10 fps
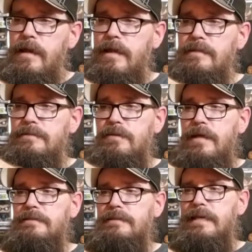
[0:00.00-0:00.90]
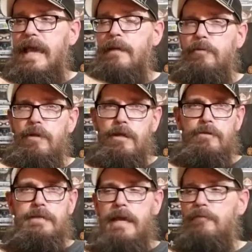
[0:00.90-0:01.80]
And so that's the gamble that you
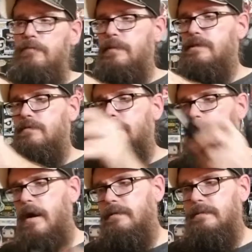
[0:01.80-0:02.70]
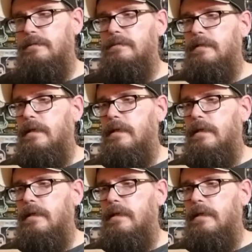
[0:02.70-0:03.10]
take with mystery boxes.